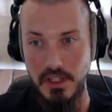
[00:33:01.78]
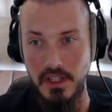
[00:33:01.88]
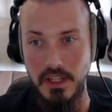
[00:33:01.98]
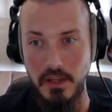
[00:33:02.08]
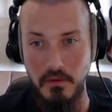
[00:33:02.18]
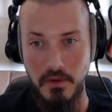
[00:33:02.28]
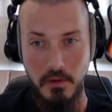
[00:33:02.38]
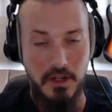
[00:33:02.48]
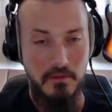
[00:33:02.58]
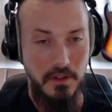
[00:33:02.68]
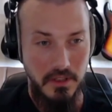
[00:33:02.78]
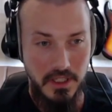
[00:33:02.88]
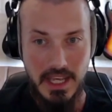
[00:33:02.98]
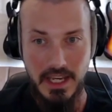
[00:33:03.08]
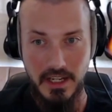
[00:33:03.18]
They want to feel
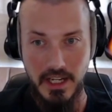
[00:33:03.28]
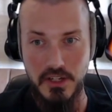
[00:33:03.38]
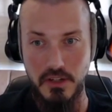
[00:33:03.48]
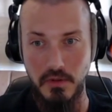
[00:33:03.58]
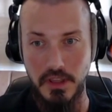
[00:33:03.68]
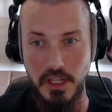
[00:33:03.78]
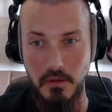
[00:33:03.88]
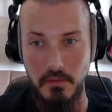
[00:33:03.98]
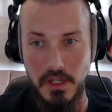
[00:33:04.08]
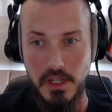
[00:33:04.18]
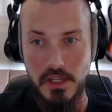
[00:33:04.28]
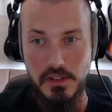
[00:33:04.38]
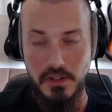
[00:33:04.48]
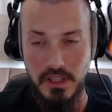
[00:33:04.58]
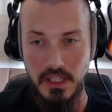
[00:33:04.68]
that connection with them.
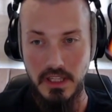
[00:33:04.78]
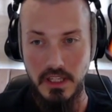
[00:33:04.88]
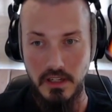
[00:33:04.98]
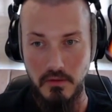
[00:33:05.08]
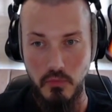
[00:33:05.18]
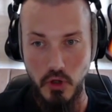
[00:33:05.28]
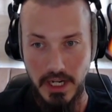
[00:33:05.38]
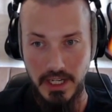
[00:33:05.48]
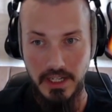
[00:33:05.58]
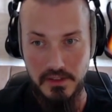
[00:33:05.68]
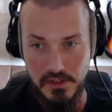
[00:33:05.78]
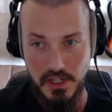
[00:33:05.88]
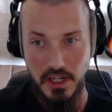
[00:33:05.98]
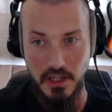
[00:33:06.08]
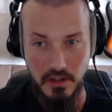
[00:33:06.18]
So I think that brands
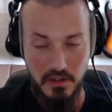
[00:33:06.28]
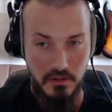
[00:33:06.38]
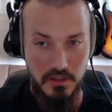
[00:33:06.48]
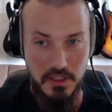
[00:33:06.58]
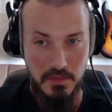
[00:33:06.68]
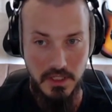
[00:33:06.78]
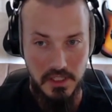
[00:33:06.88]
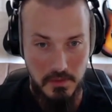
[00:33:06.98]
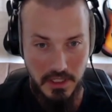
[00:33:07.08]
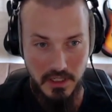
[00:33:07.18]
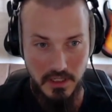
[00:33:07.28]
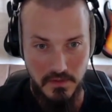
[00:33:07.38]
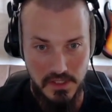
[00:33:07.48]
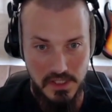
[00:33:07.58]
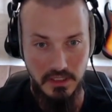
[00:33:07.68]
are going to be expected to
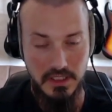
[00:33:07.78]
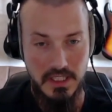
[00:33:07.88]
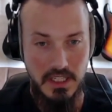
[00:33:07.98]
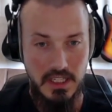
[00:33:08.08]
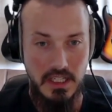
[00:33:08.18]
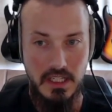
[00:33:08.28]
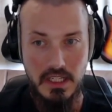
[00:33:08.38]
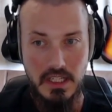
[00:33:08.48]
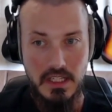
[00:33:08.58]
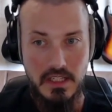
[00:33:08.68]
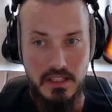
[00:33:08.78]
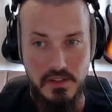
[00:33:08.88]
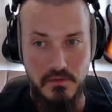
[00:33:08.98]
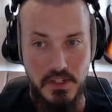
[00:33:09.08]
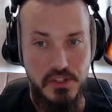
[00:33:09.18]
facilitate
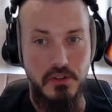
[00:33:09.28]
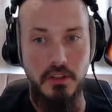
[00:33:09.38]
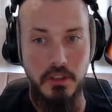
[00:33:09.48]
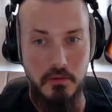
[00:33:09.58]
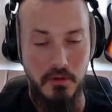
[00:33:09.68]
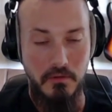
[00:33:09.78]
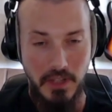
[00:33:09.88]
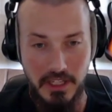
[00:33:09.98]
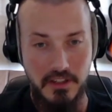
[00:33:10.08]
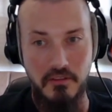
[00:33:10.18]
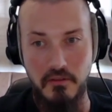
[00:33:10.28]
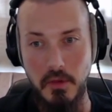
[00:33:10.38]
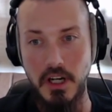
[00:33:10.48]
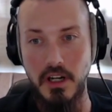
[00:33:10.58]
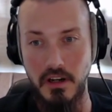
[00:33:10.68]
this visceral and reflective
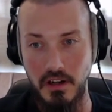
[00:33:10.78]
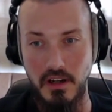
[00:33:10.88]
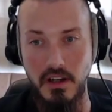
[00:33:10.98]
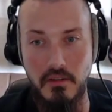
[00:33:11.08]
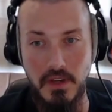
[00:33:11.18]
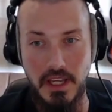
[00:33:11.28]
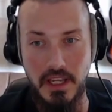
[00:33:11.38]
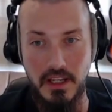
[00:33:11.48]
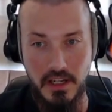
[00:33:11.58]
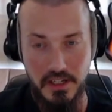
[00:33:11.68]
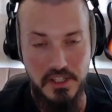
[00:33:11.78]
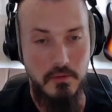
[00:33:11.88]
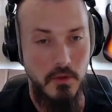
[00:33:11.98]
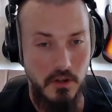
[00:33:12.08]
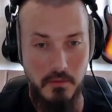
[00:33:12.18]
part of a
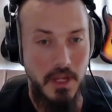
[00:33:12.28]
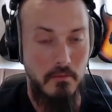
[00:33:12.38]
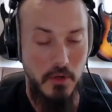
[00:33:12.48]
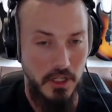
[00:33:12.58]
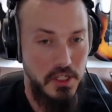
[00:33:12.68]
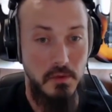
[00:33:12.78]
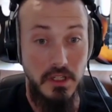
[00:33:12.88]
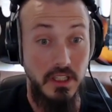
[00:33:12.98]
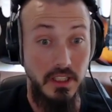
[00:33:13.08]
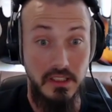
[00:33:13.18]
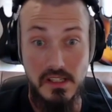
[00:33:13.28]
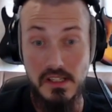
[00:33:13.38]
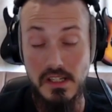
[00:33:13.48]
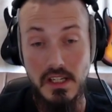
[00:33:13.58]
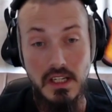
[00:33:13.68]
customer or member
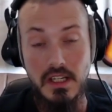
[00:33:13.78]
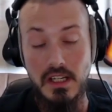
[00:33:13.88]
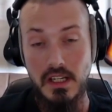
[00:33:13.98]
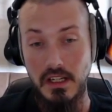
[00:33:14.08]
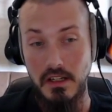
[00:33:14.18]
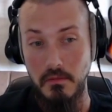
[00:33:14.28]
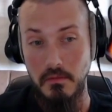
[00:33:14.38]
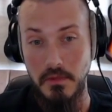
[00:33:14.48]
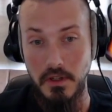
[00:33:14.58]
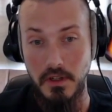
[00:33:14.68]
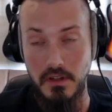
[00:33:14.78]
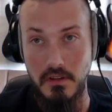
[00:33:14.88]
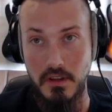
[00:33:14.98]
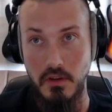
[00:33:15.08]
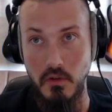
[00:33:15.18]
experience.
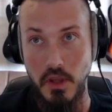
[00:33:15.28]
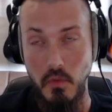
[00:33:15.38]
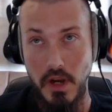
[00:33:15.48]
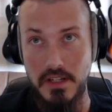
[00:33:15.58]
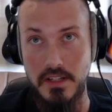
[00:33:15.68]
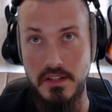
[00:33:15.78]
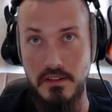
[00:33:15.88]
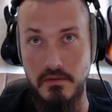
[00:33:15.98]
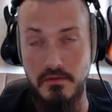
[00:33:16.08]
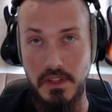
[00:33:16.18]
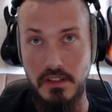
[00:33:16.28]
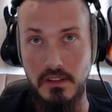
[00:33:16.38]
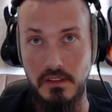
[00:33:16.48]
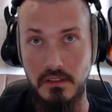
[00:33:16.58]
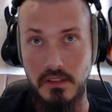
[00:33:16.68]
They want to
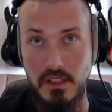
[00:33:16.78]
feel,